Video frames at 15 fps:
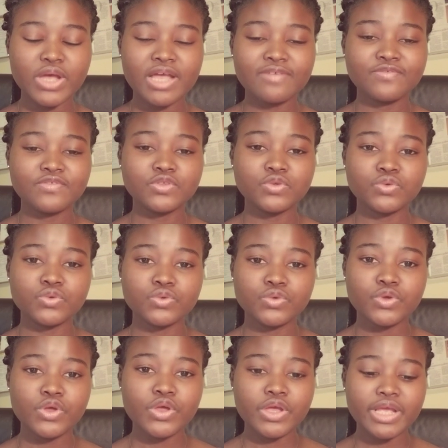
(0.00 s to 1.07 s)
have to
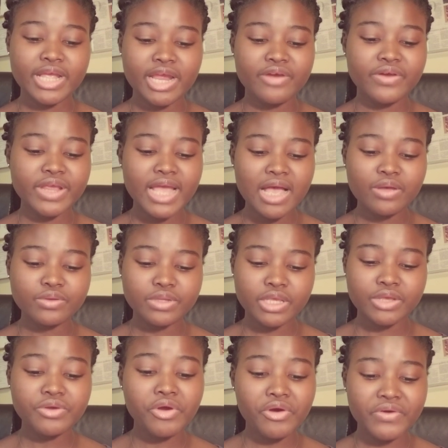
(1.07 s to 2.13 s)
carry out a
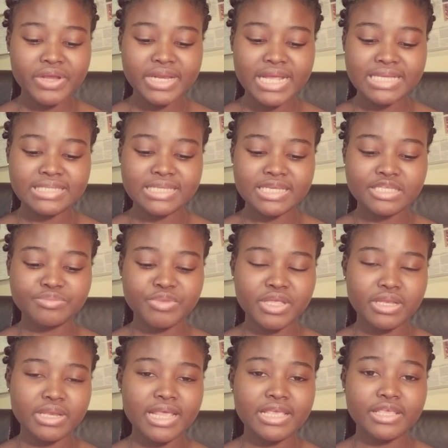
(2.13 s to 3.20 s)
correct
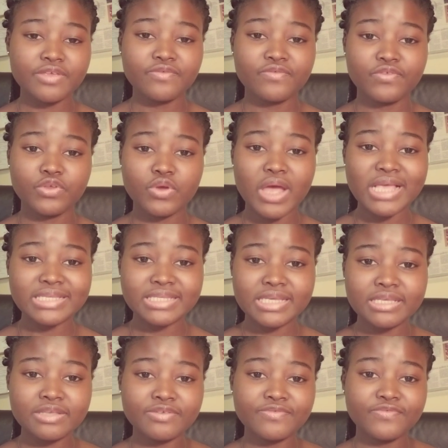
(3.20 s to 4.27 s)
assessment. Like if your
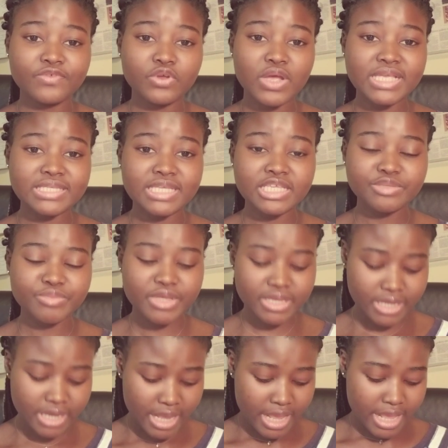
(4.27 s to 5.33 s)

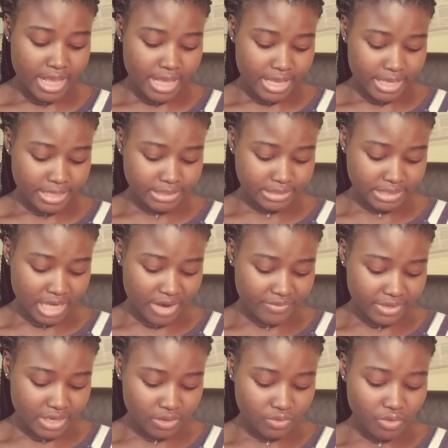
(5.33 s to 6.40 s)
assessment is
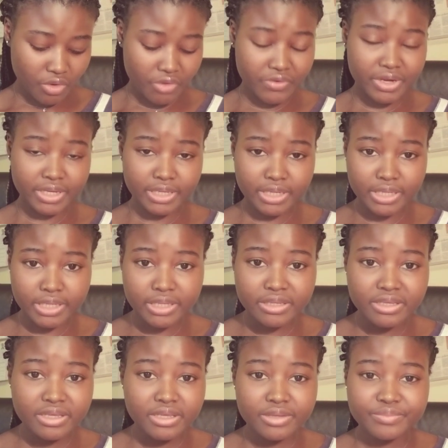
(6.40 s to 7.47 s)
carried out correctly,
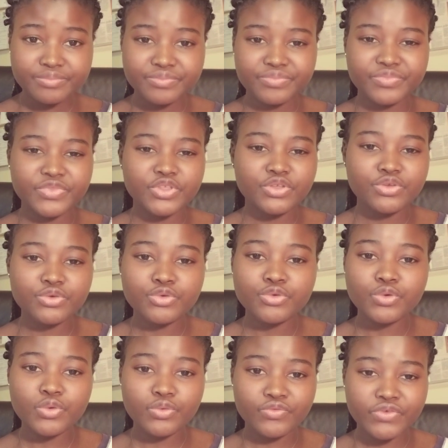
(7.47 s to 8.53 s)

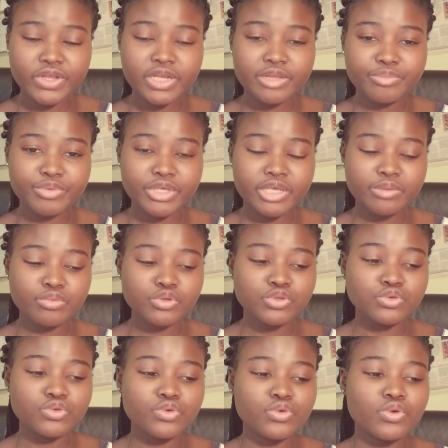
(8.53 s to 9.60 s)
you really be able
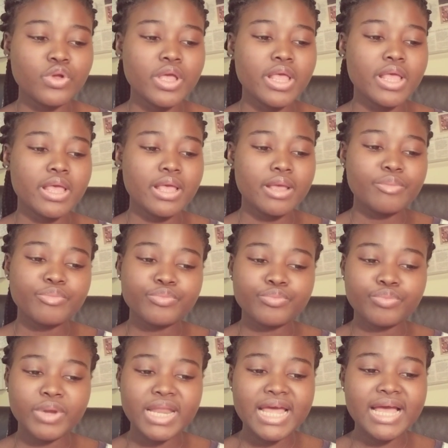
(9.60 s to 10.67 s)
to
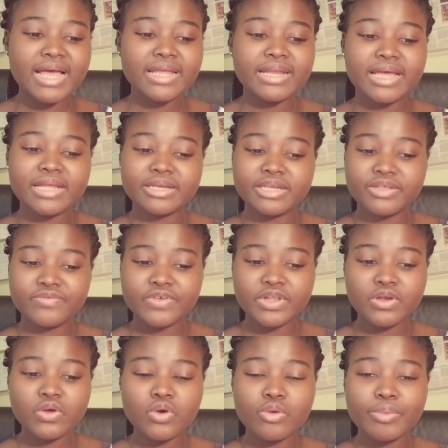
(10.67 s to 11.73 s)
plan and
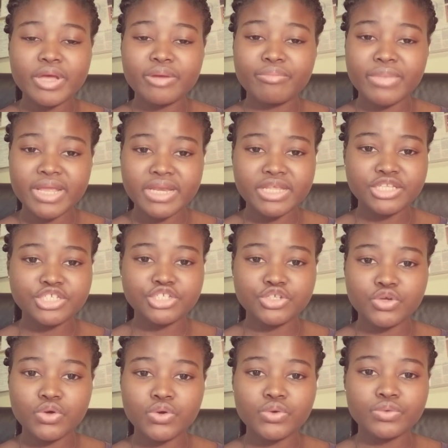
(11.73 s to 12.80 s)
develop and manage
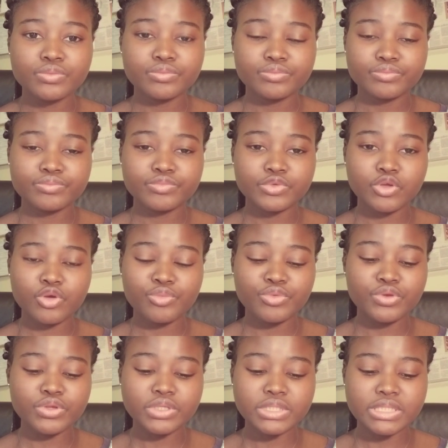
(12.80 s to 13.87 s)
your
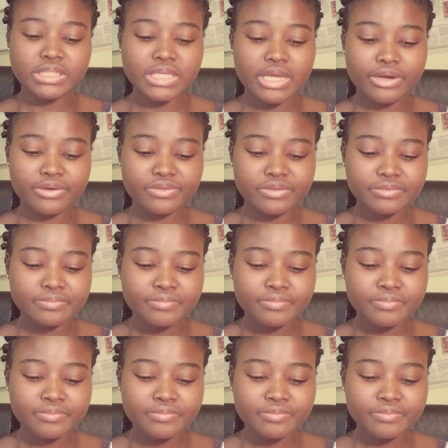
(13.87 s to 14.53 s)
community's health.